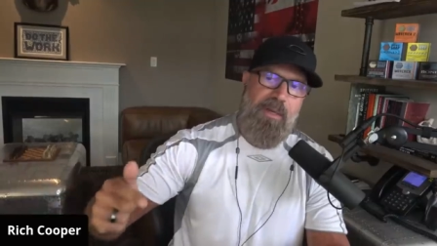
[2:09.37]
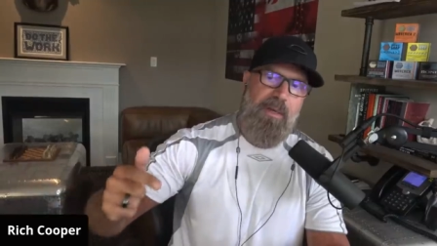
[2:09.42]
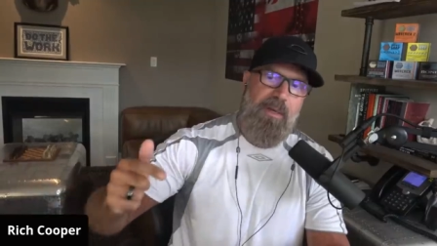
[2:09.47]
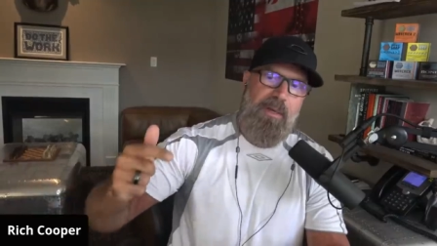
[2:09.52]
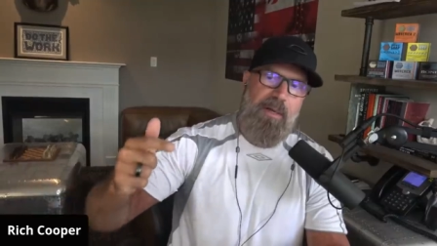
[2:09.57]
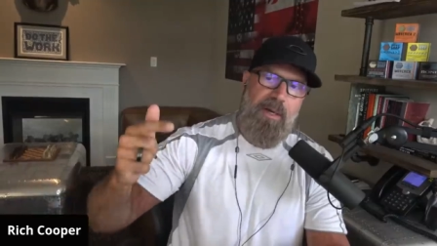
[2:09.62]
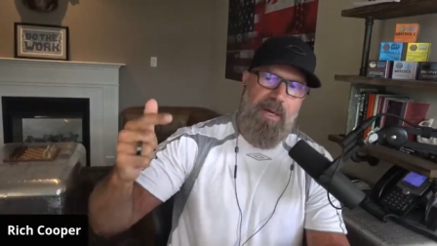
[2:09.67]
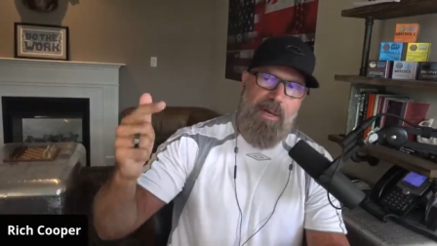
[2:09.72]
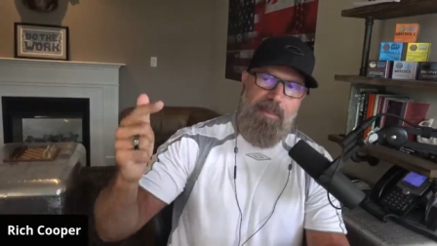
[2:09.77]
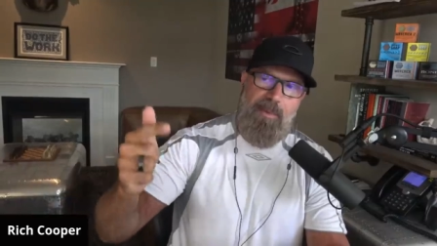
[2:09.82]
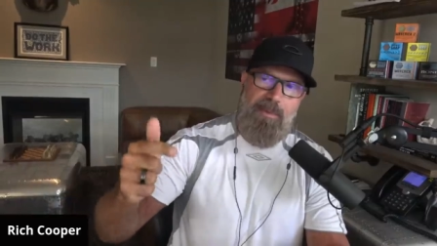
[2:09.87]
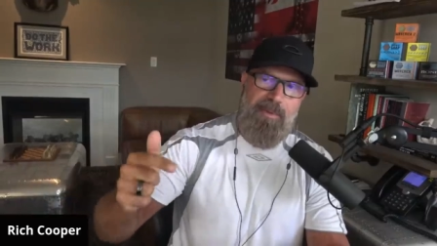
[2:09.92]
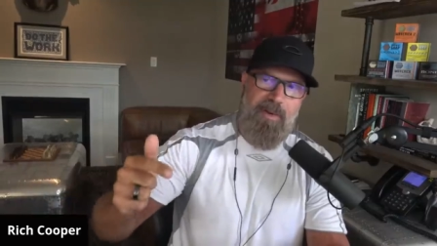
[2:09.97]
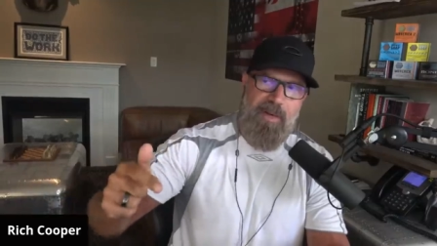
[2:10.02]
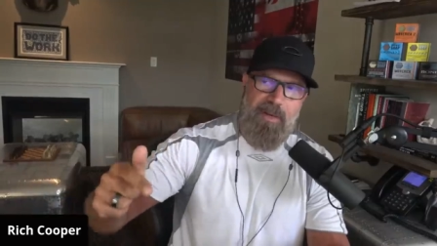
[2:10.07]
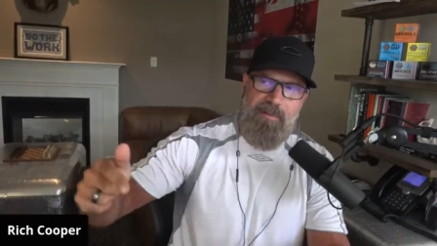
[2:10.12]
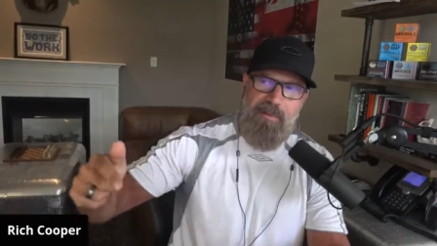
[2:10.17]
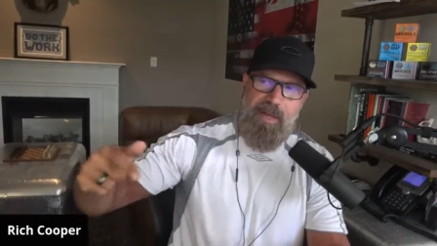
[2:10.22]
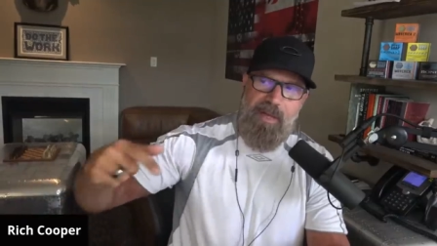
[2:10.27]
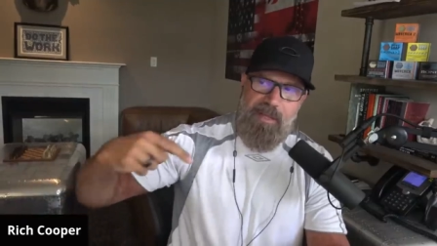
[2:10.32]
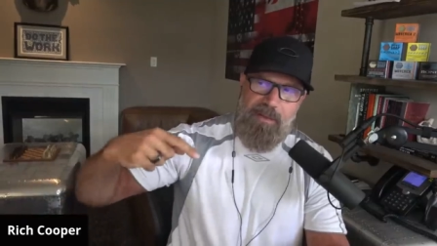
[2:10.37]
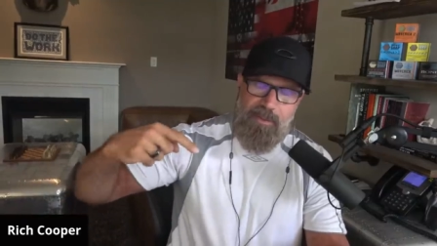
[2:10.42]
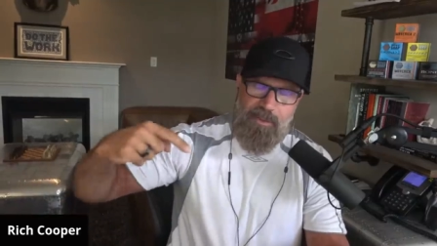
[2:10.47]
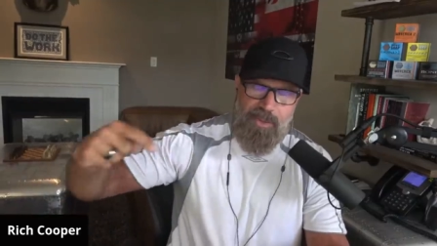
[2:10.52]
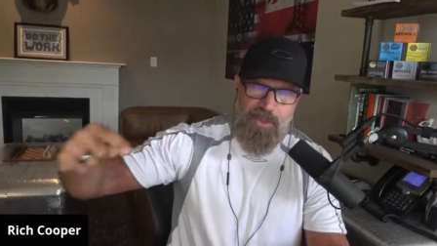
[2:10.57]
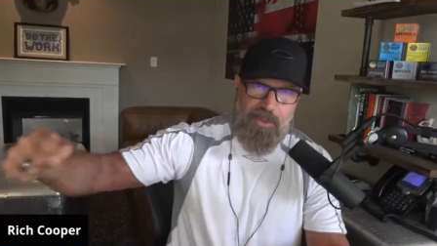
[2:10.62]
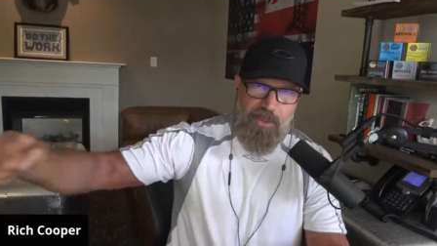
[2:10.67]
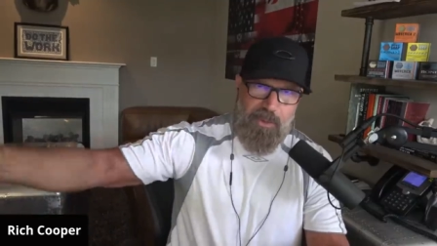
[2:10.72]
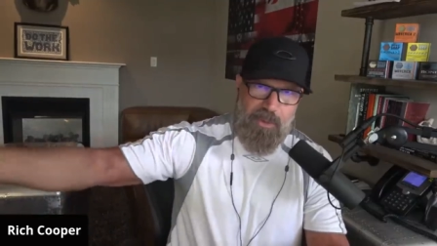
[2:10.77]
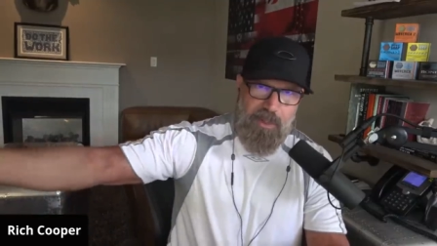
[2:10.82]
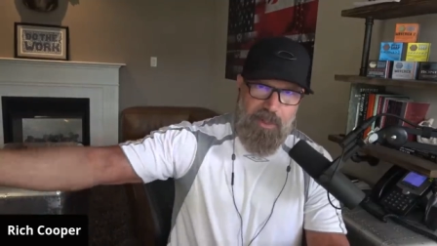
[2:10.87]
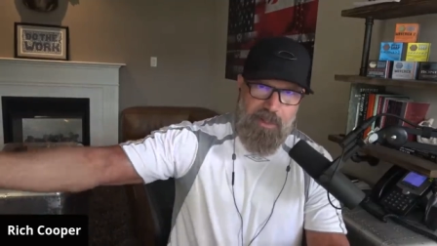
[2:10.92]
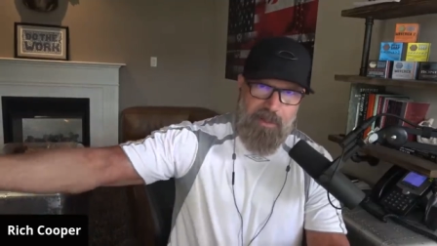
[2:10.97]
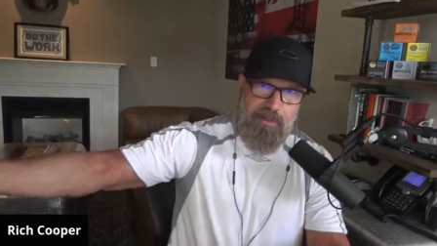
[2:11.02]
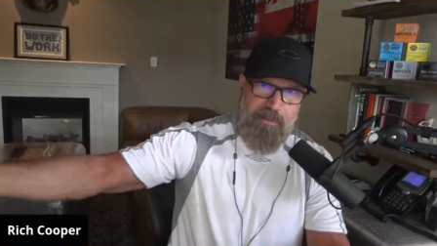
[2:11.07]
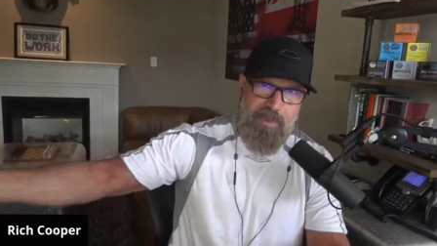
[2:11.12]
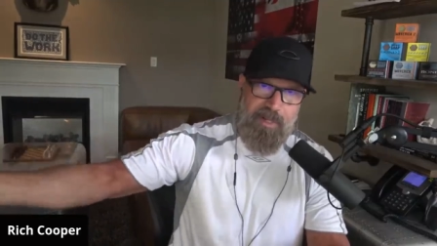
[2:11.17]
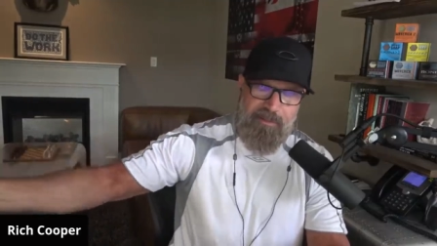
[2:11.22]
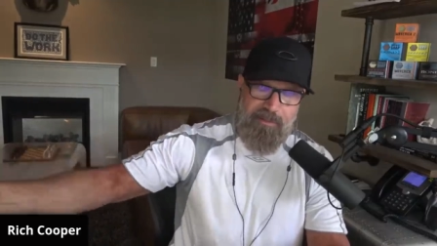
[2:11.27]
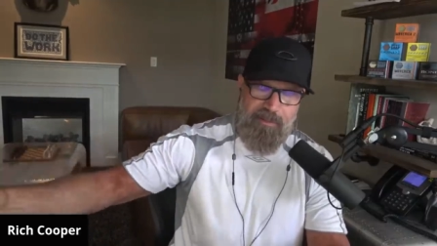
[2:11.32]
I'm of high value, so are all of
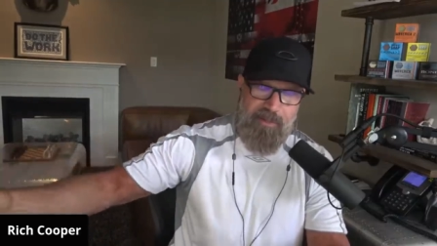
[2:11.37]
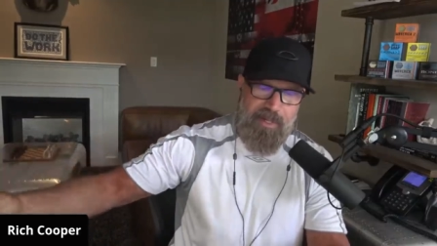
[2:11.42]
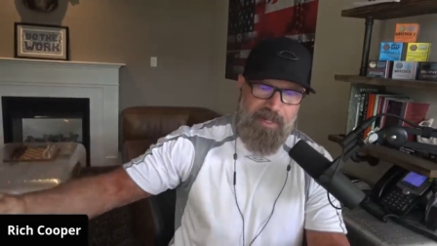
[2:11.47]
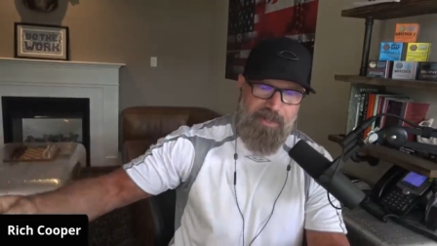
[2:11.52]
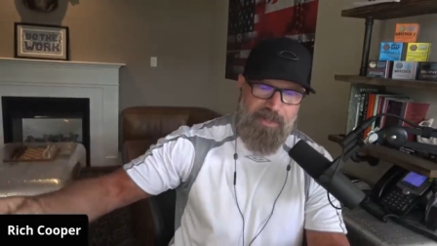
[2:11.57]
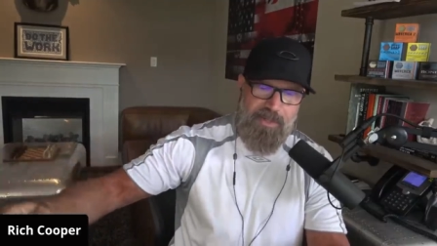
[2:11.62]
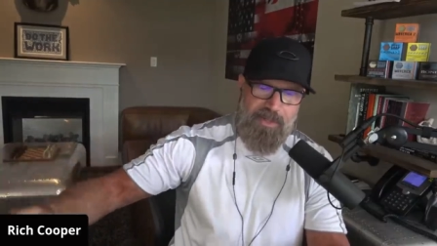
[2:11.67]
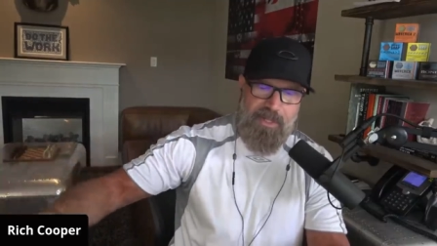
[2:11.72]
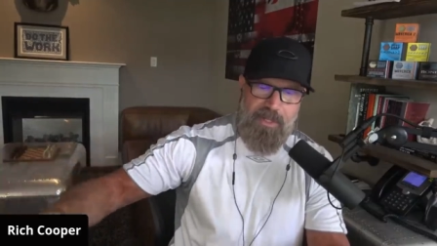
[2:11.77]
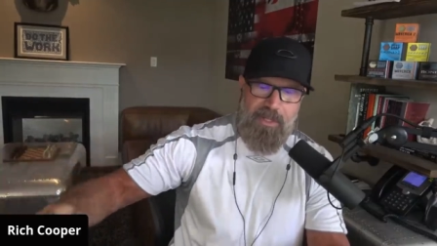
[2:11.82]
my friends.